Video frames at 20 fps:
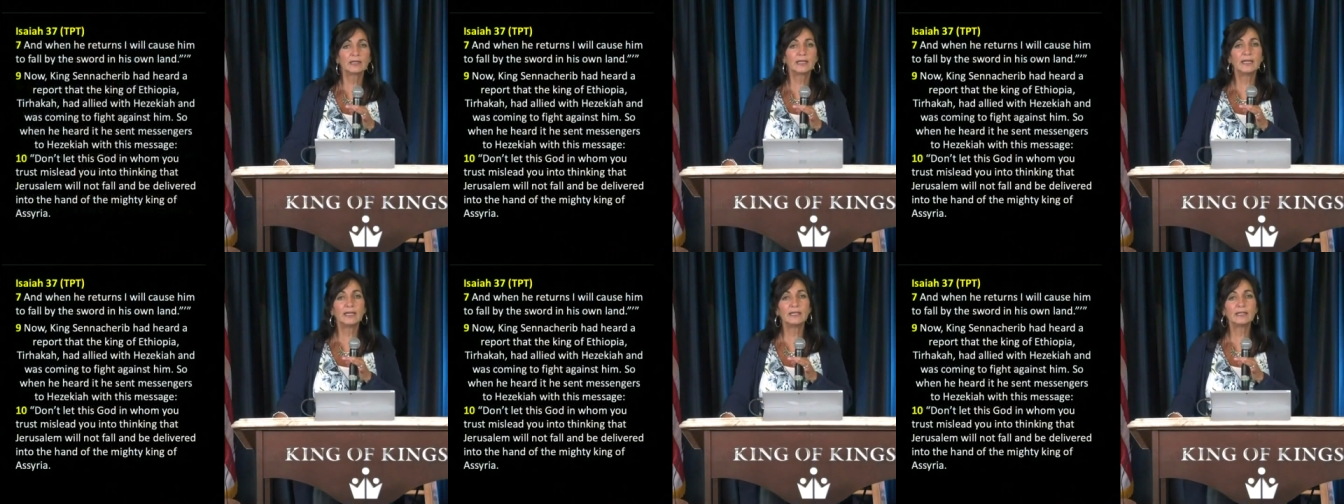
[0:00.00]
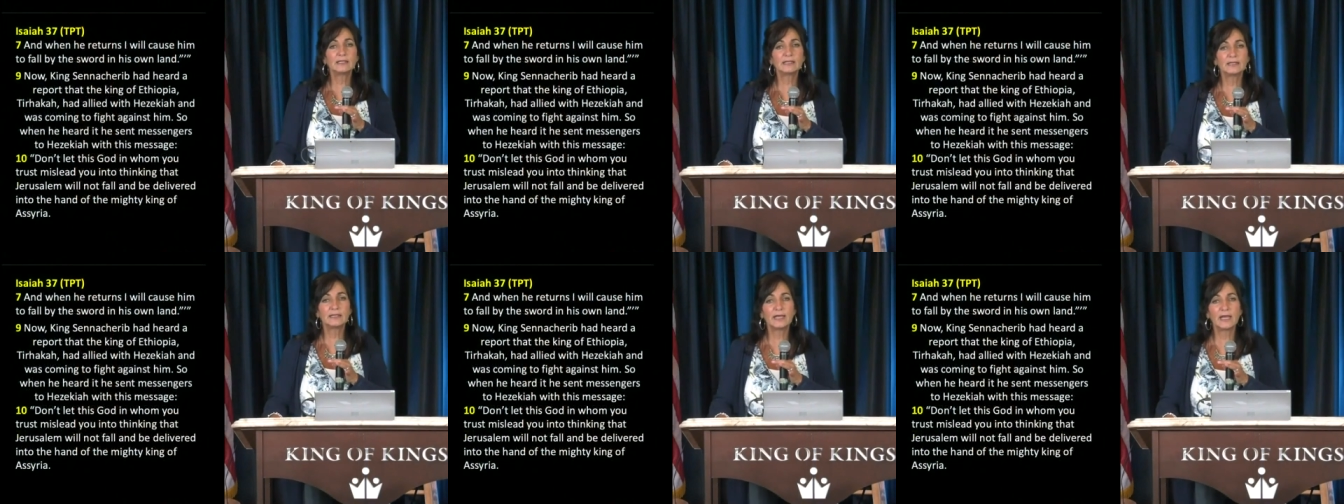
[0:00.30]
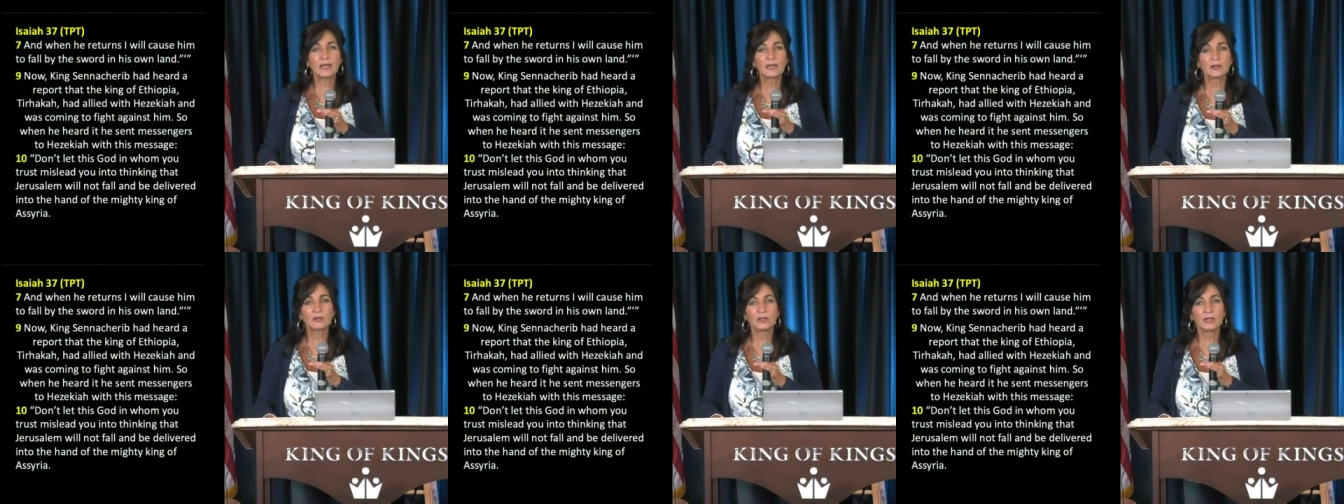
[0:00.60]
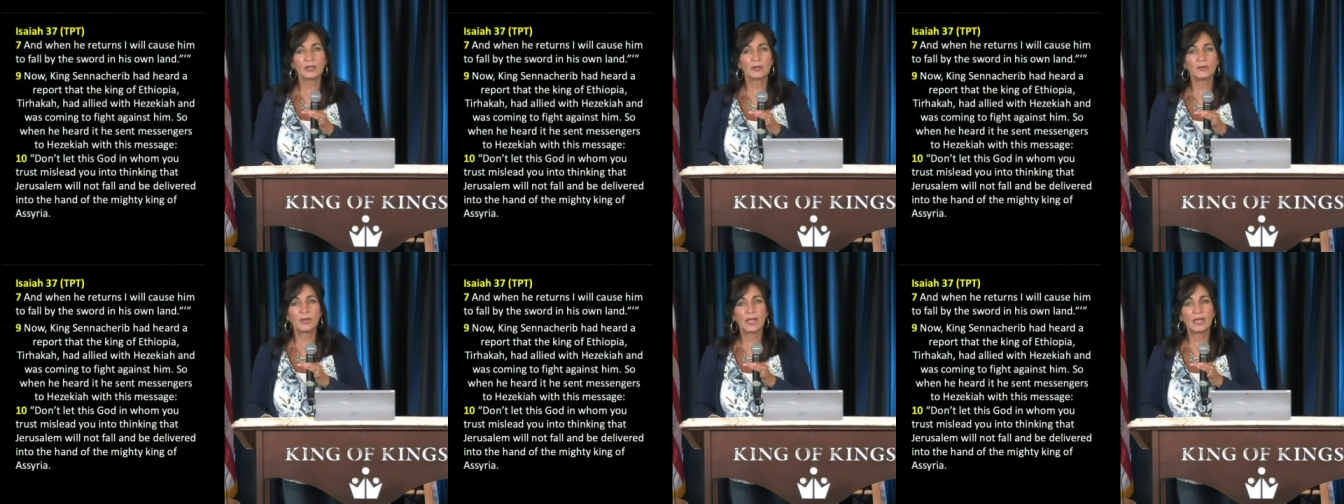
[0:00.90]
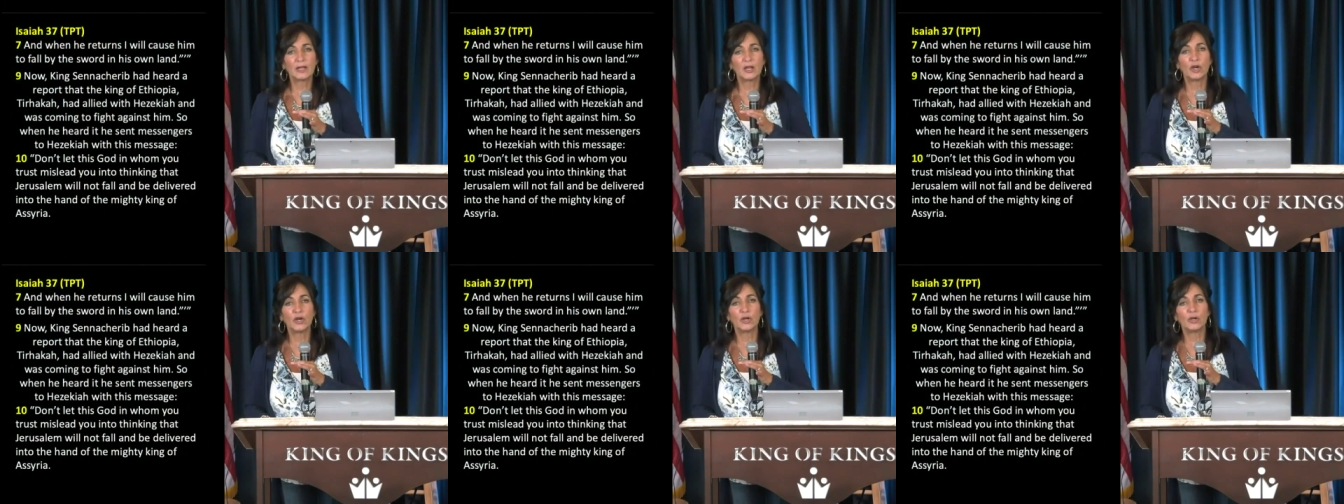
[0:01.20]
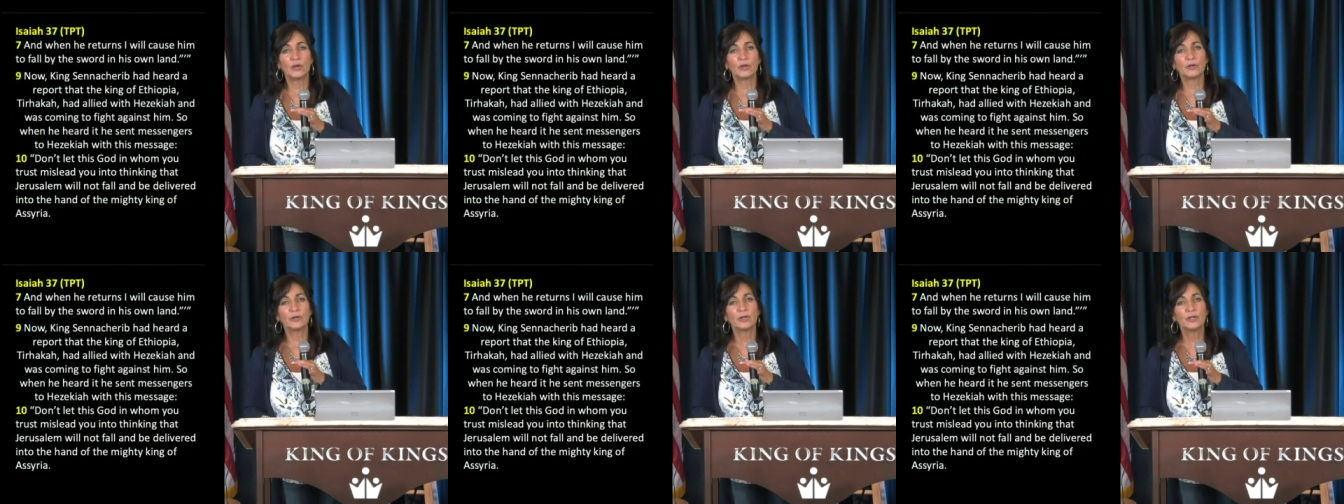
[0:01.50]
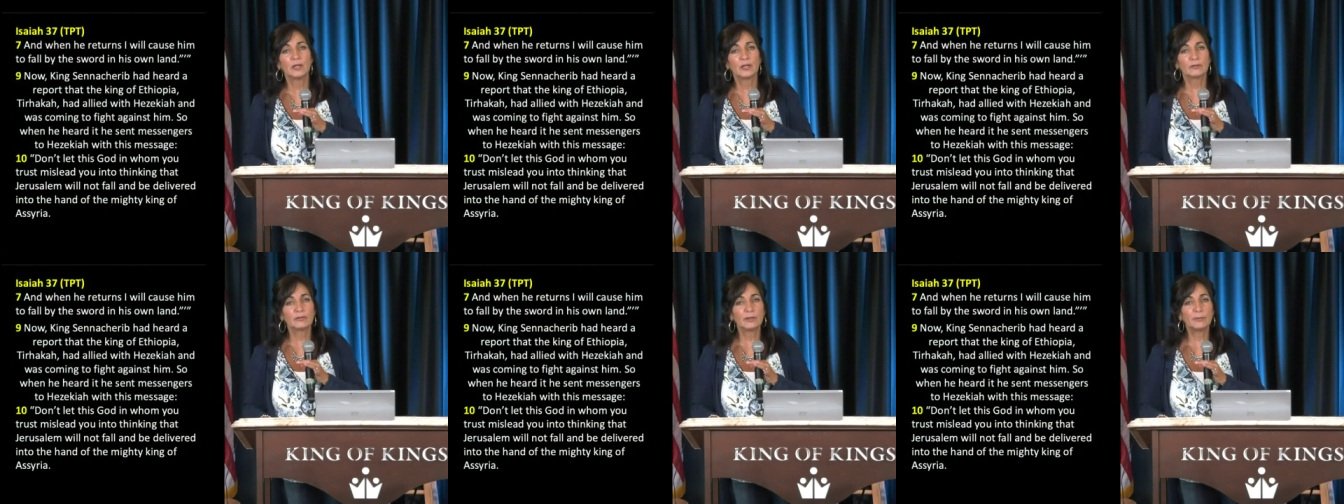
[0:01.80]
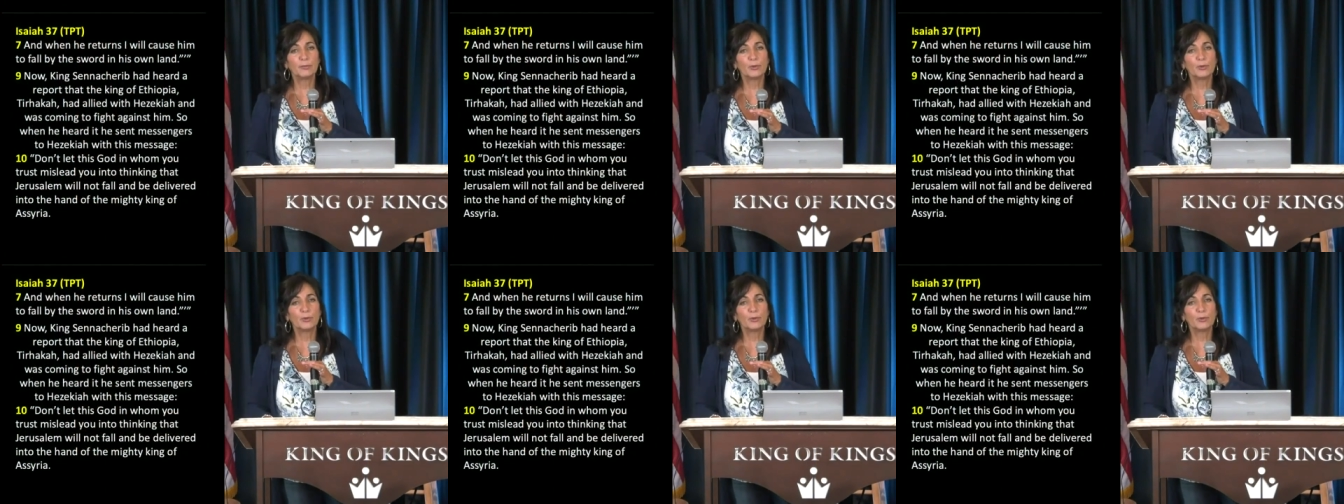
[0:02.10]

Now, King Sennacherib had heard